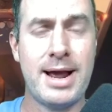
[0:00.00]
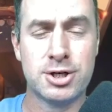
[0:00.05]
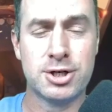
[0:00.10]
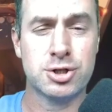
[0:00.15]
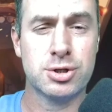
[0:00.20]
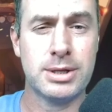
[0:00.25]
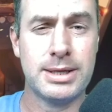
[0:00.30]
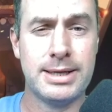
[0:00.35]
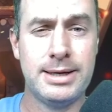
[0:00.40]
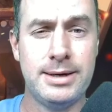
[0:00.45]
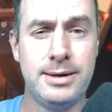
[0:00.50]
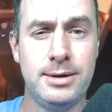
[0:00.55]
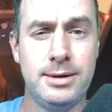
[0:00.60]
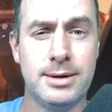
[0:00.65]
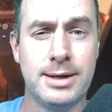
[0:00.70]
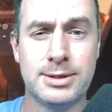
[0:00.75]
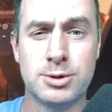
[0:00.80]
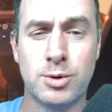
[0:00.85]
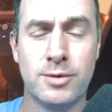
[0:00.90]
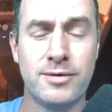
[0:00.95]
actually
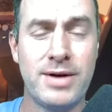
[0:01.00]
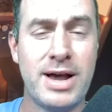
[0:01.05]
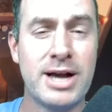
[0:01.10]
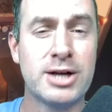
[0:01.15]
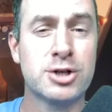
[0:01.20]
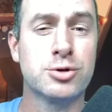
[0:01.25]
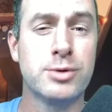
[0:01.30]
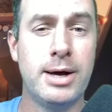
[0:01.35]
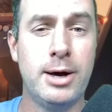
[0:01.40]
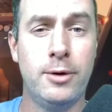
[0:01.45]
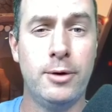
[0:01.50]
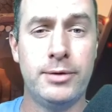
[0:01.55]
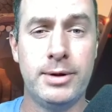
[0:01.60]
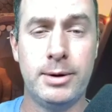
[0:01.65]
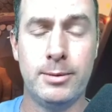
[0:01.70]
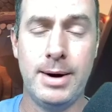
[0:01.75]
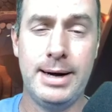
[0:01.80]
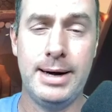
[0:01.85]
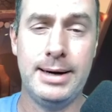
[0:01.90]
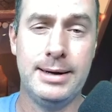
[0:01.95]
like sort of extra
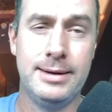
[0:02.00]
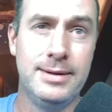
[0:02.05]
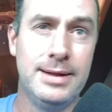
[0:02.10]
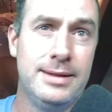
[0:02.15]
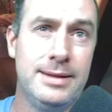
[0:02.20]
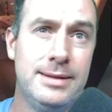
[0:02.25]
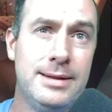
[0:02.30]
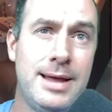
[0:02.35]
healthy, right?